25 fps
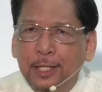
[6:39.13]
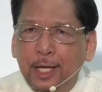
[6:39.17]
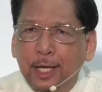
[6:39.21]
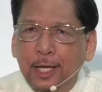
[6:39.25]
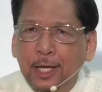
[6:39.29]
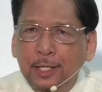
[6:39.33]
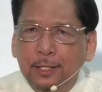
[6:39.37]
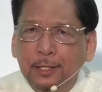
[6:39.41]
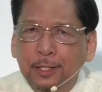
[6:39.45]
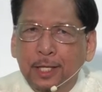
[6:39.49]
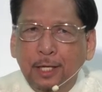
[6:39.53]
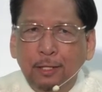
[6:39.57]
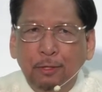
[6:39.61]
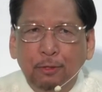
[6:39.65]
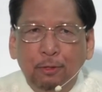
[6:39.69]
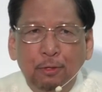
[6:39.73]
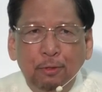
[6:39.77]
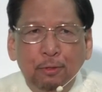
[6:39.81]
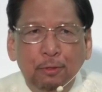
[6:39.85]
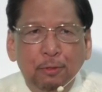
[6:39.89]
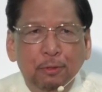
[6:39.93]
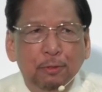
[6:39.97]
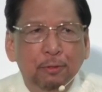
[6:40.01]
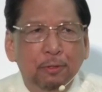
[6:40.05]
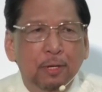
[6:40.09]
They, they
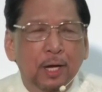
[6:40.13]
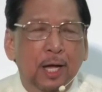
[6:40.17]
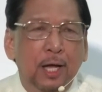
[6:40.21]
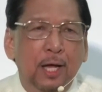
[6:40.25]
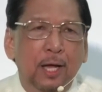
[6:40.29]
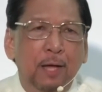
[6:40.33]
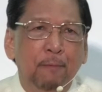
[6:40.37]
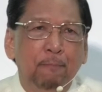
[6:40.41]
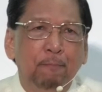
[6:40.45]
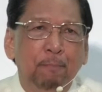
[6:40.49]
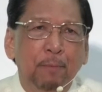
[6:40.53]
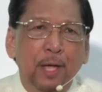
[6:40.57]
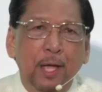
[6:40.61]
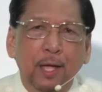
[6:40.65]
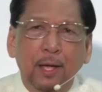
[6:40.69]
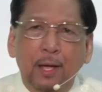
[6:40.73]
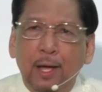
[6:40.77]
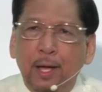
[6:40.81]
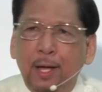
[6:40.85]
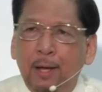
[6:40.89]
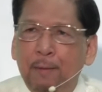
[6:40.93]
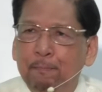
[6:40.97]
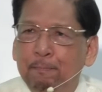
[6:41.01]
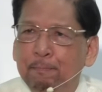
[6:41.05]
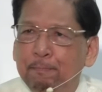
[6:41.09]
do, uh,
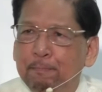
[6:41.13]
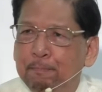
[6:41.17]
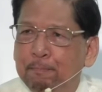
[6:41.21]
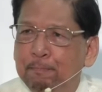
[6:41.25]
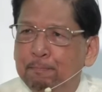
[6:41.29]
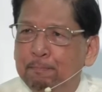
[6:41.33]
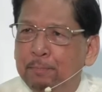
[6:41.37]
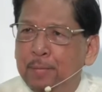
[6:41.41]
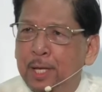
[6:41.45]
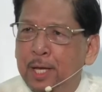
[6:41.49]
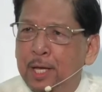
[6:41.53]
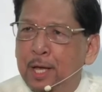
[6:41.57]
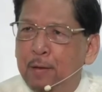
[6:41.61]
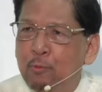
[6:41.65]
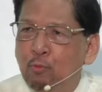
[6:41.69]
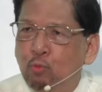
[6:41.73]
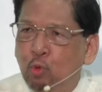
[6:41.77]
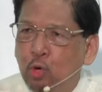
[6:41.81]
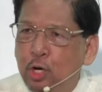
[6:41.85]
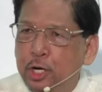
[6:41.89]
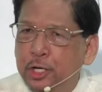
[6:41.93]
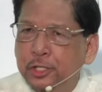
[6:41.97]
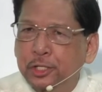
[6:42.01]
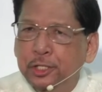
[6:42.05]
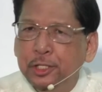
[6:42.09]
um, they
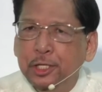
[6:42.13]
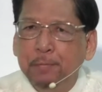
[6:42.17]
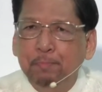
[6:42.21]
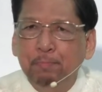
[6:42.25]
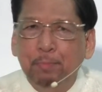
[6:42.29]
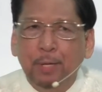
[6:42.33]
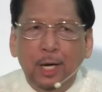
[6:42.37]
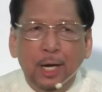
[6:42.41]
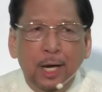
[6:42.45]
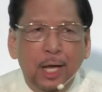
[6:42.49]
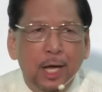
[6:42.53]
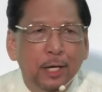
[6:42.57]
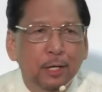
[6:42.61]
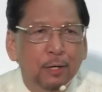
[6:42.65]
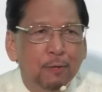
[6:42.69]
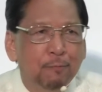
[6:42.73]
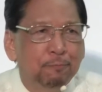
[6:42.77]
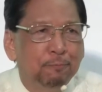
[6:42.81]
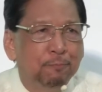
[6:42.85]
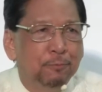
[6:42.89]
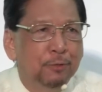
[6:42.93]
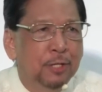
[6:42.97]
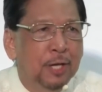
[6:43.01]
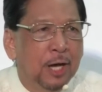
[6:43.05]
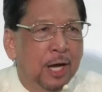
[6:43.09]
worship a lot of
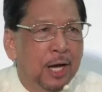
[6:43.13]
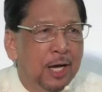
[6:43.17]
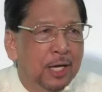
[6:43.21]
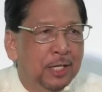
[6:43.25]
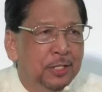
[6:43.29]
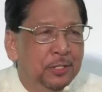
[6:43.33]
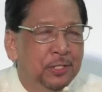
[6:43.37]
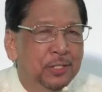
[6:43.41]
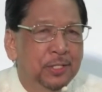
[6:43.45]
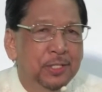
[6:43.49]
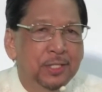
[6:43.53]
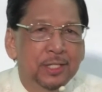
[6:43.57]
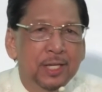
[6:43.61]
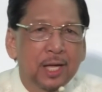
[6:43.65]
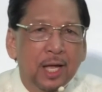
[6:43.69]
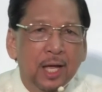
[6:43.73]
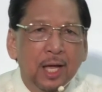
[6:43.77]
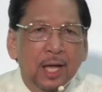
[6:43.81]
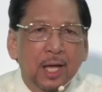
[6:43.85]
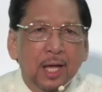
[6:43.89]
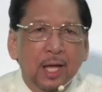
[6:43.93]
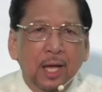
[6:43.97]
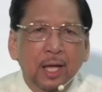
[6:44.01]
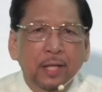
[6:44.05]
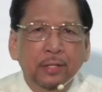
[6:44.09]
gods
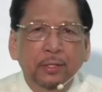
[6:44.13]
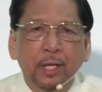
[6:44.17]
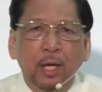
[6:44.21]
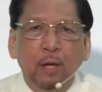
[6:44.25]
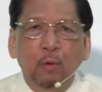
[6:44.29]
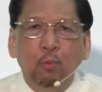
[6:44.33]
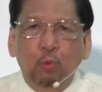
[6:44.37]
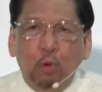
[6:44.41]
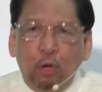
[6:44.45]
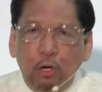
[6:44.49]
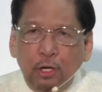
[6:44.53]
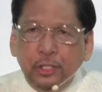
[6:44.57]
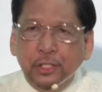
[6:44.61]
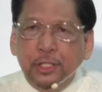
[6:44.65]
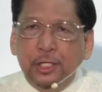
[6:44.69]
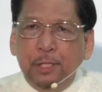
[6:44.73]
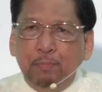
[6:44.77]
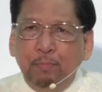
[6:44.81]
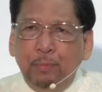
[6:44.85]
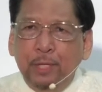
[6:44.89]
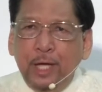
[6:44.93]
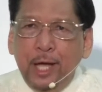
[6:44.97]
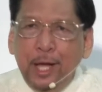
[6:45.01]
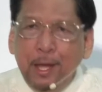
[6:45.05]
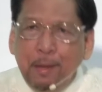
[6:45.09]
and they
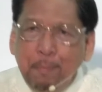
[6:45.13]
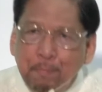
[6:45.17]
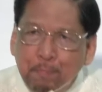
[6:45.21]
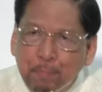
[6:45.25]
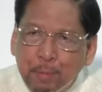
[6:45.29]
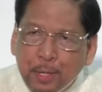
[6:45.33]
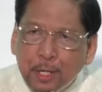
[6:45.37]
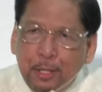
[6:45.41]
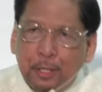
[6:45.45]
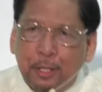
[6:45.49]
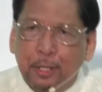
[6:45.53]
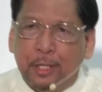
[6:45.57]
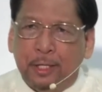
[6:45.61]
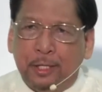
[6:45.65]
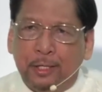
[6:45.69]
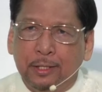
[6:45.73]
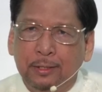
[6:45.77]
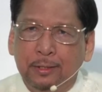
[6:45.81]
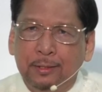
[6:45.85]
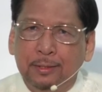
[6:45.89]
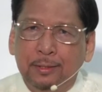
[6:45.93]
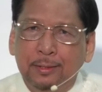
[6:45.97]
worship the emperor.